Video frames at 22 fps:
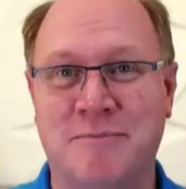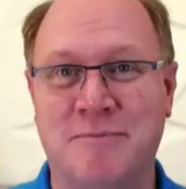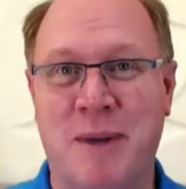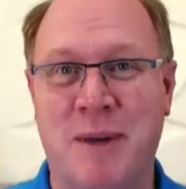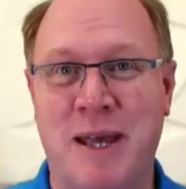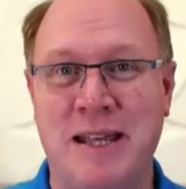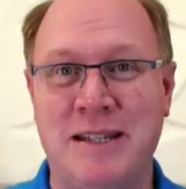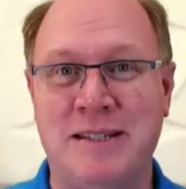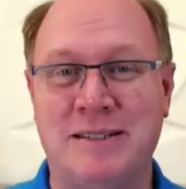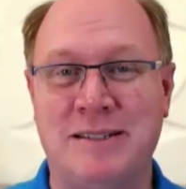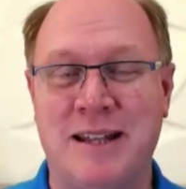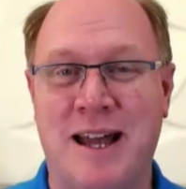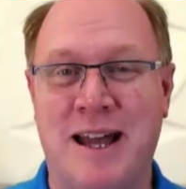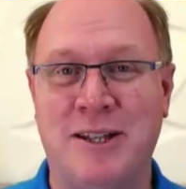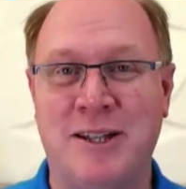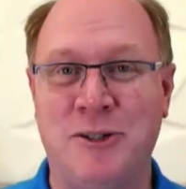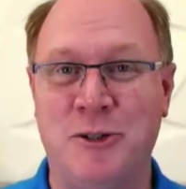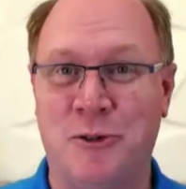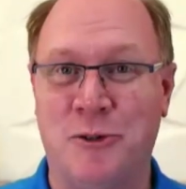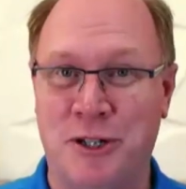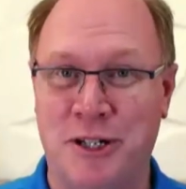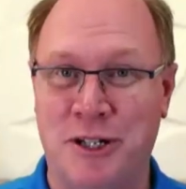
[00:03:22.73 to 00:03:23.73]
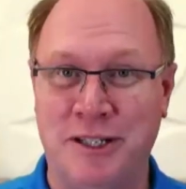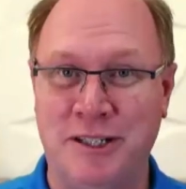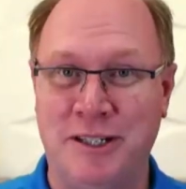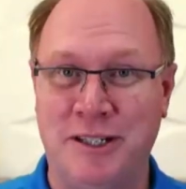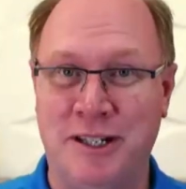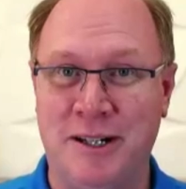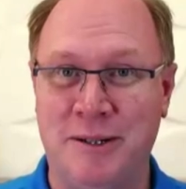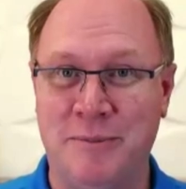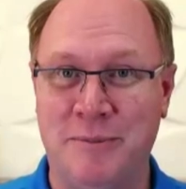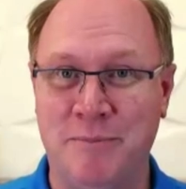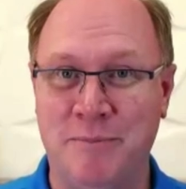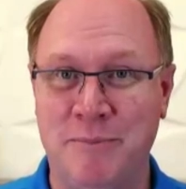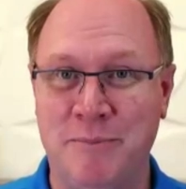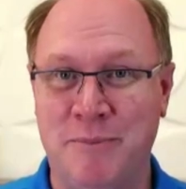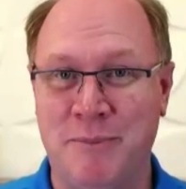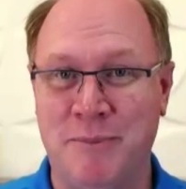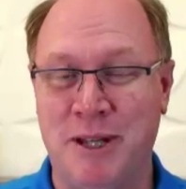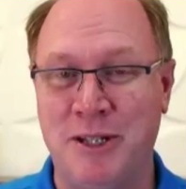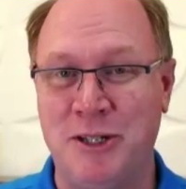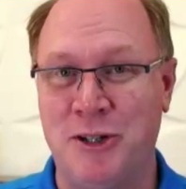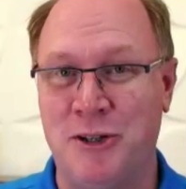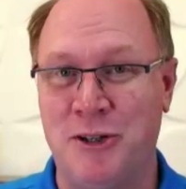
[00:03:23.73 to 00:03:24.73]
based on your income
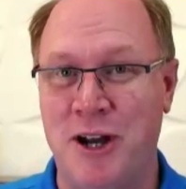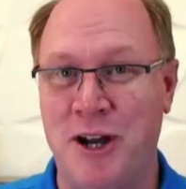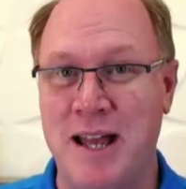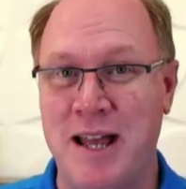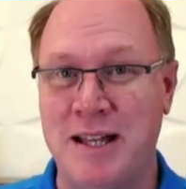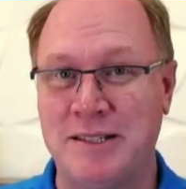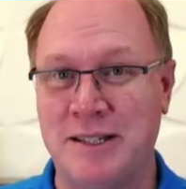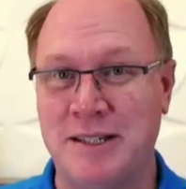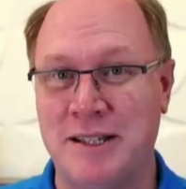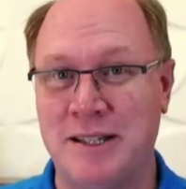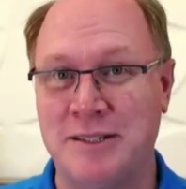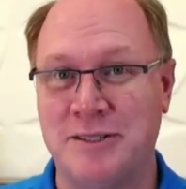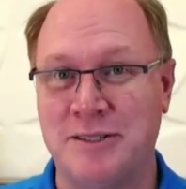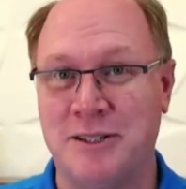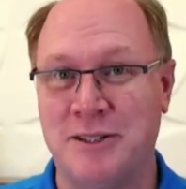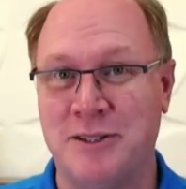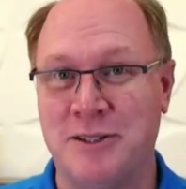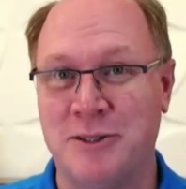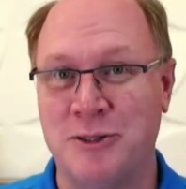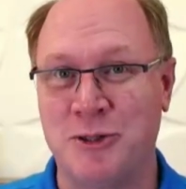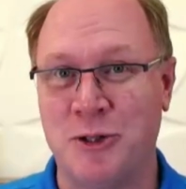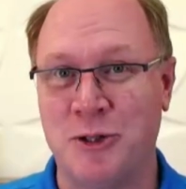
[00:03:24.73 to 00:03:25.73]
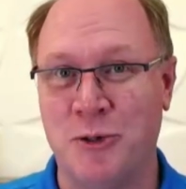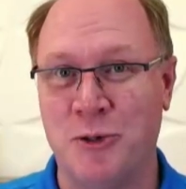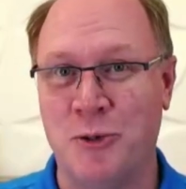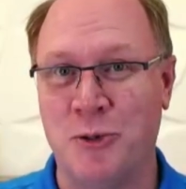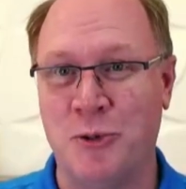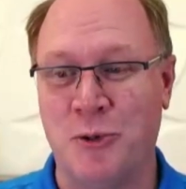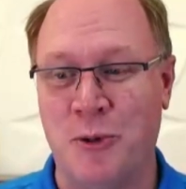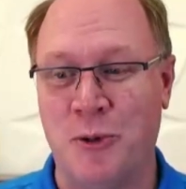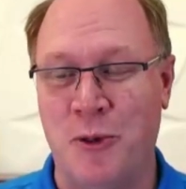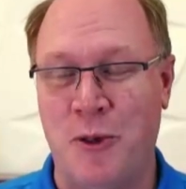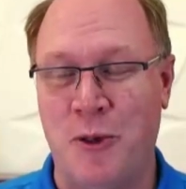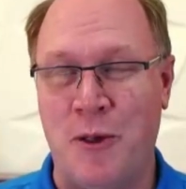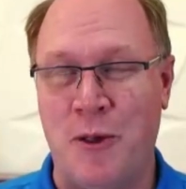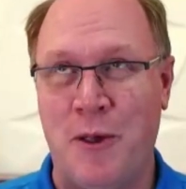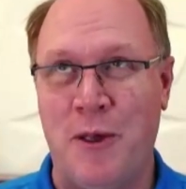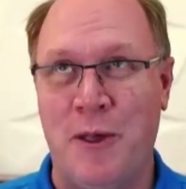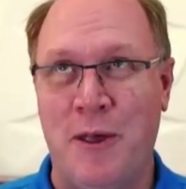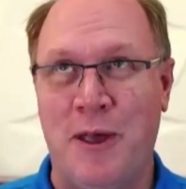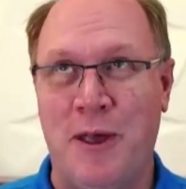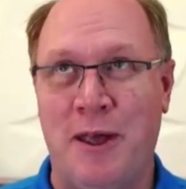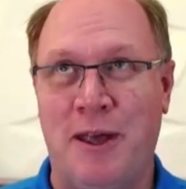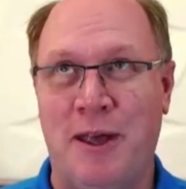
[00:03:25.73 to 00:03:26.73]
and your assets. So
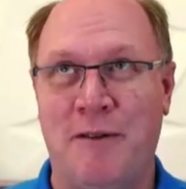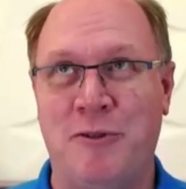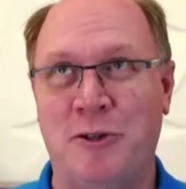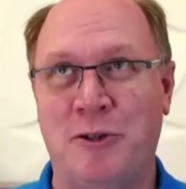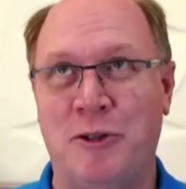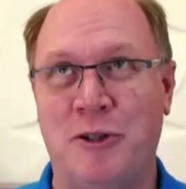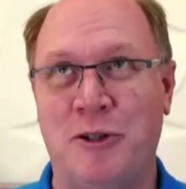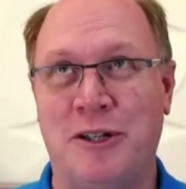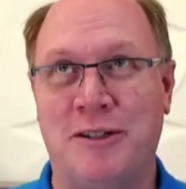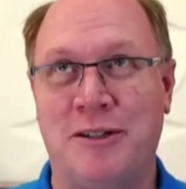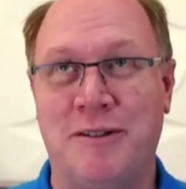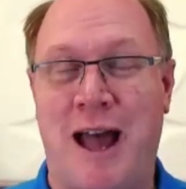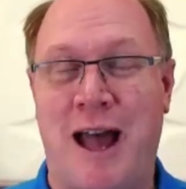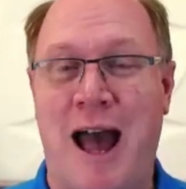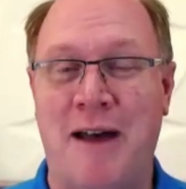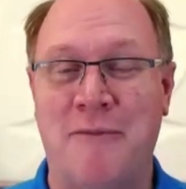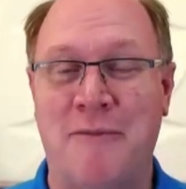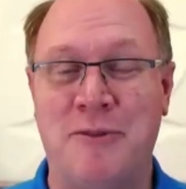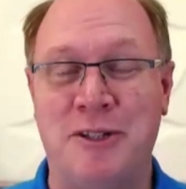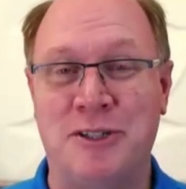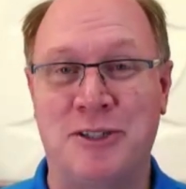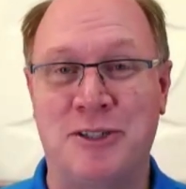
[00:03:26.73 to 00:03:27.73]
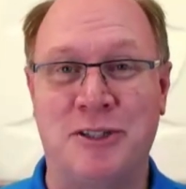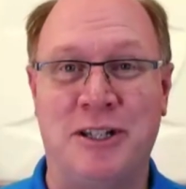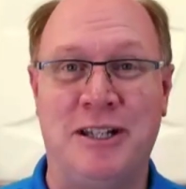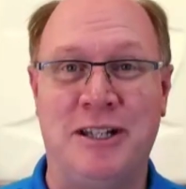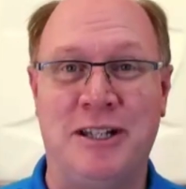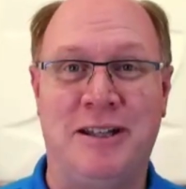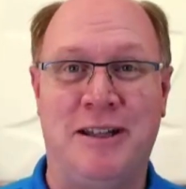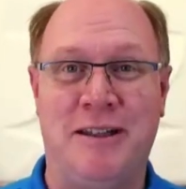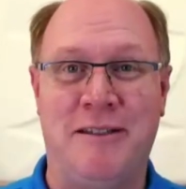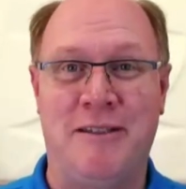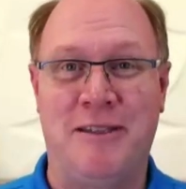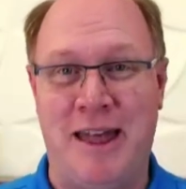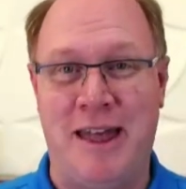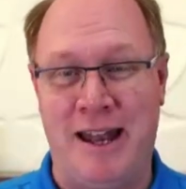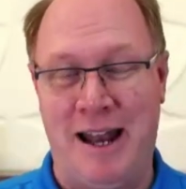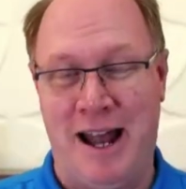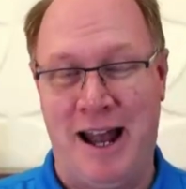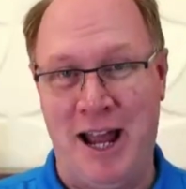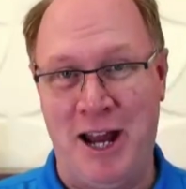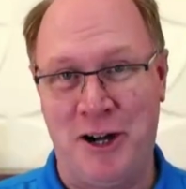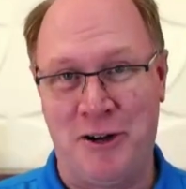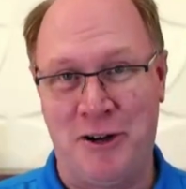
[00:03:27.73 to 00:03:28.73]
if you look, obviously, that
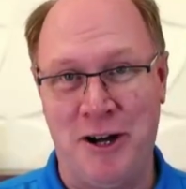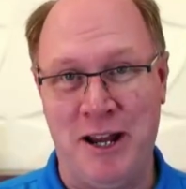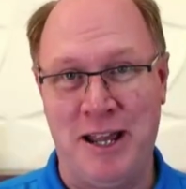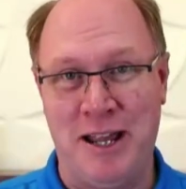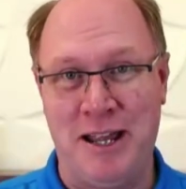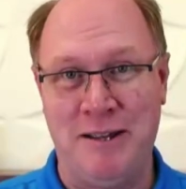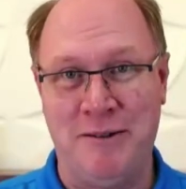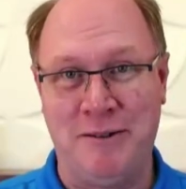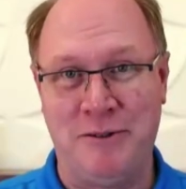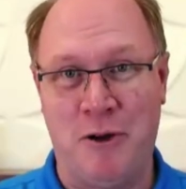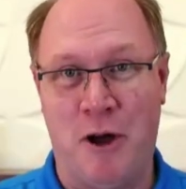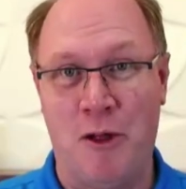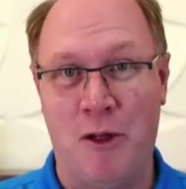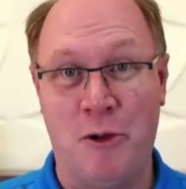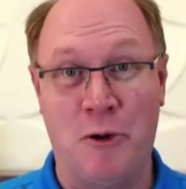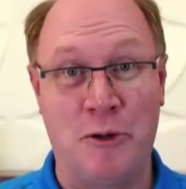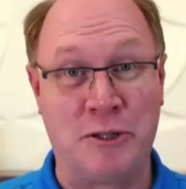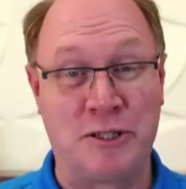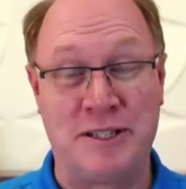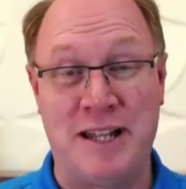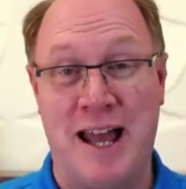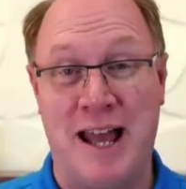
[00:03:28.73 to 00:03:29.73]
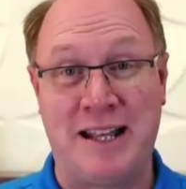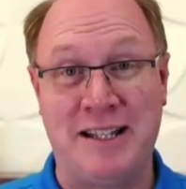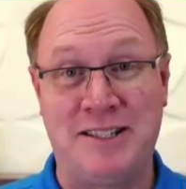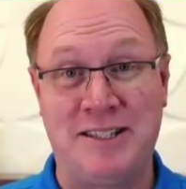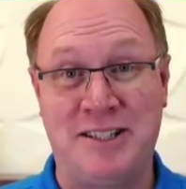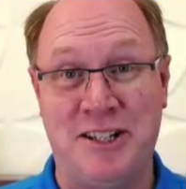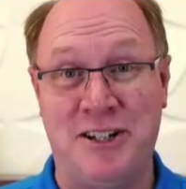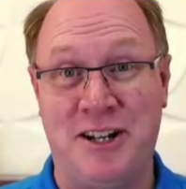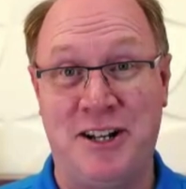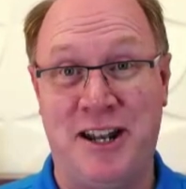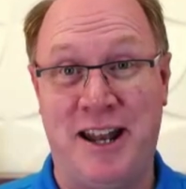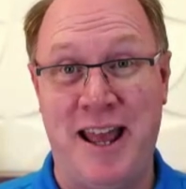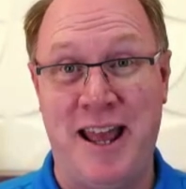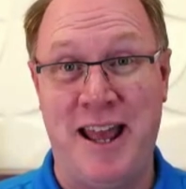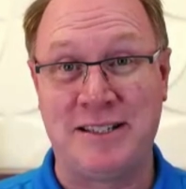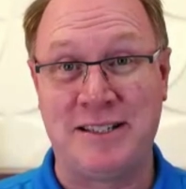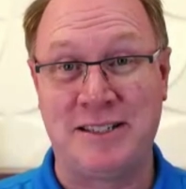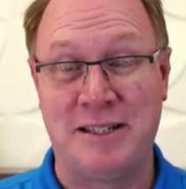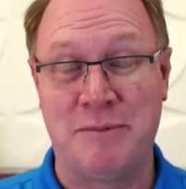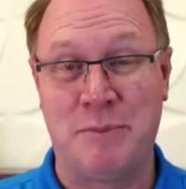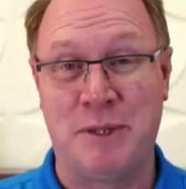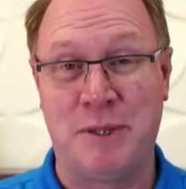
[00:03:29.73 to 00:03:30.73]
IRA, although it's not considered an
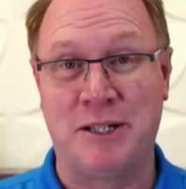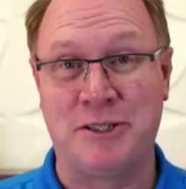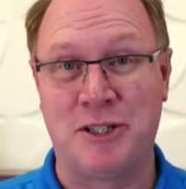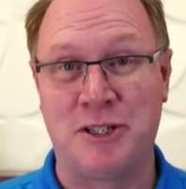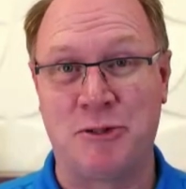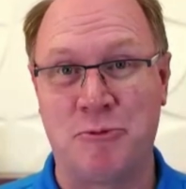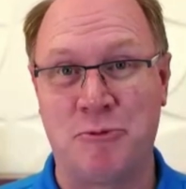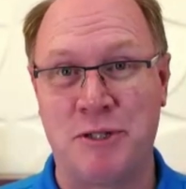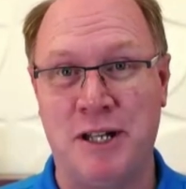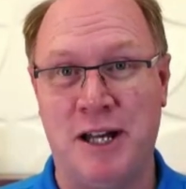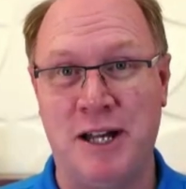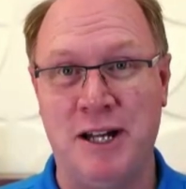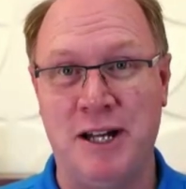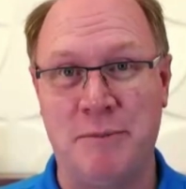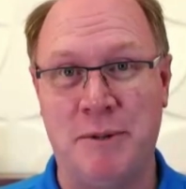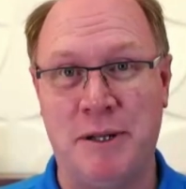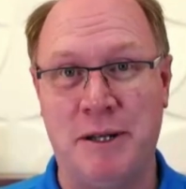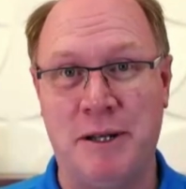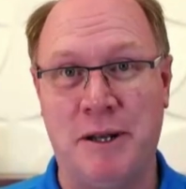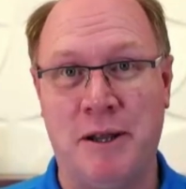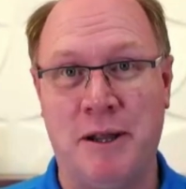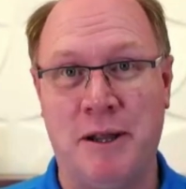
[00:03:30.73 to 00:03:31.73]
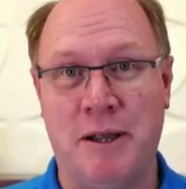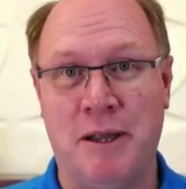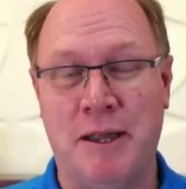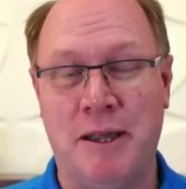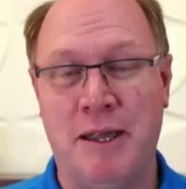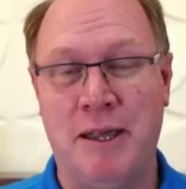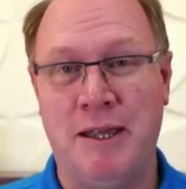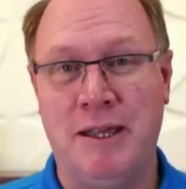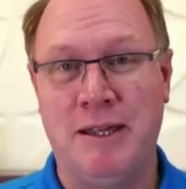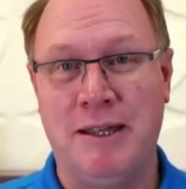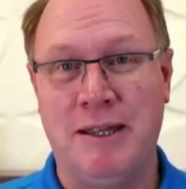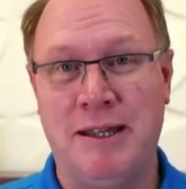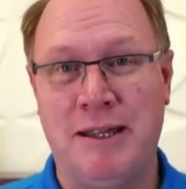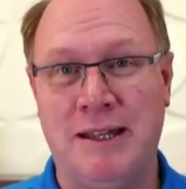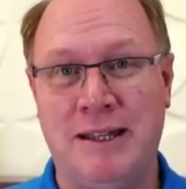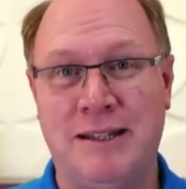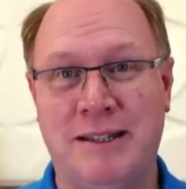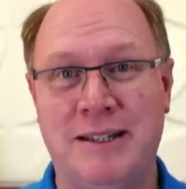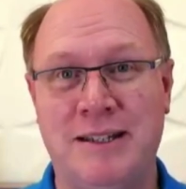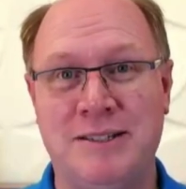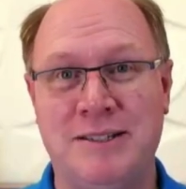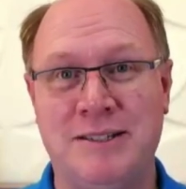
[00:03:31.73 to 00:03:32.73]
asset because it's retirement,
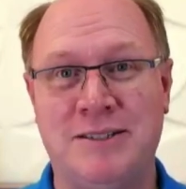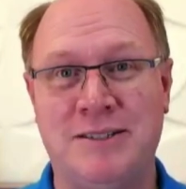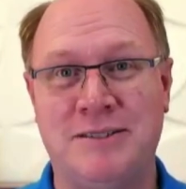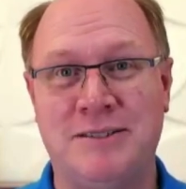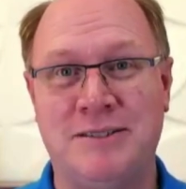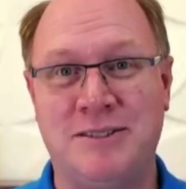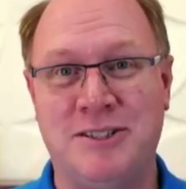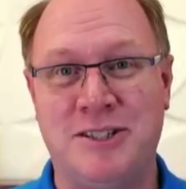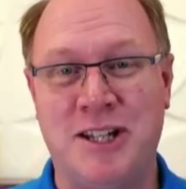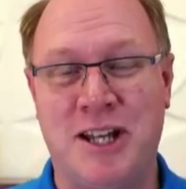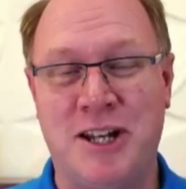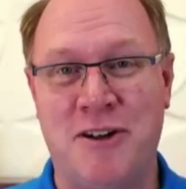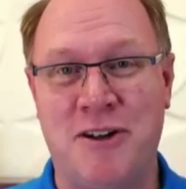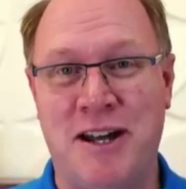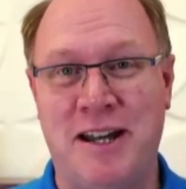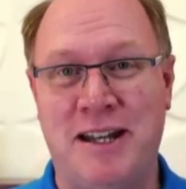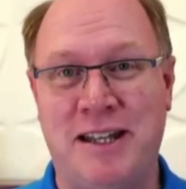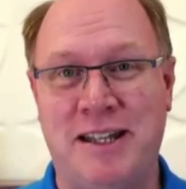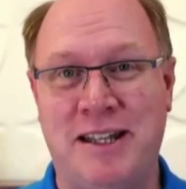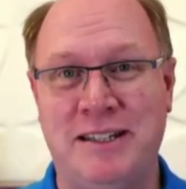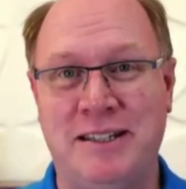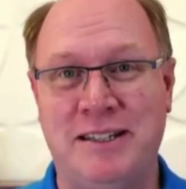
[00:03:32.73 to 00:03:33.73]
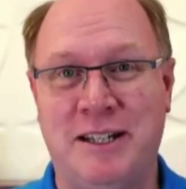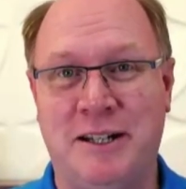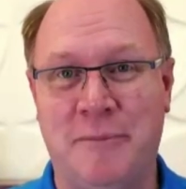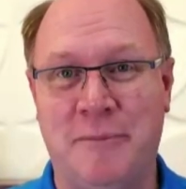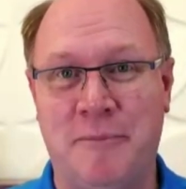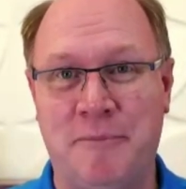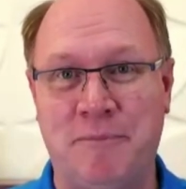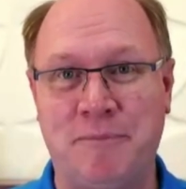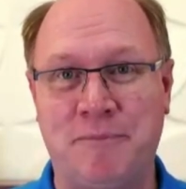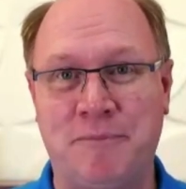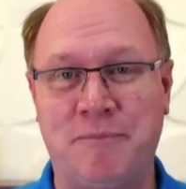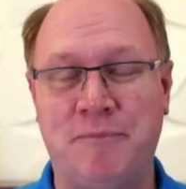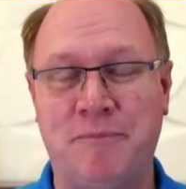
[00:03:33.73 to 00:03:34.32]
it is generating income.